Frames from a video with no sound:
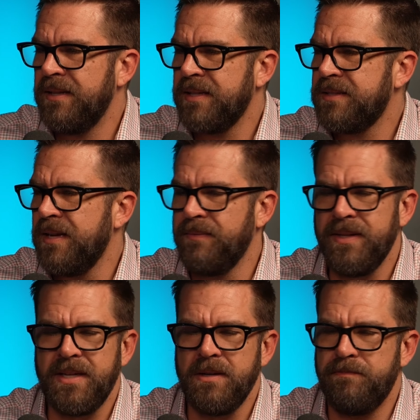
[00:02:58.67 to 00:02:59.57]
let's say
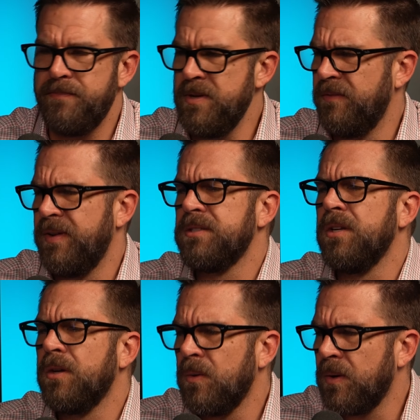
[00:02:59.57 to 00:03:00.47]
you invest
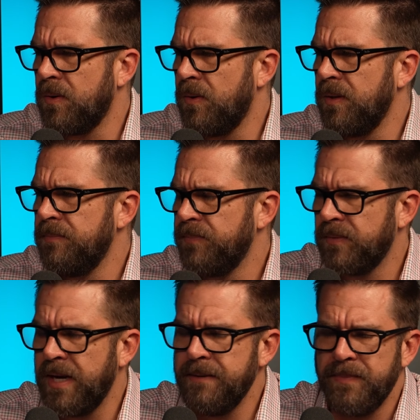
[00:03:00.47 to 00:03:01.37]
in Coca-Cola, right?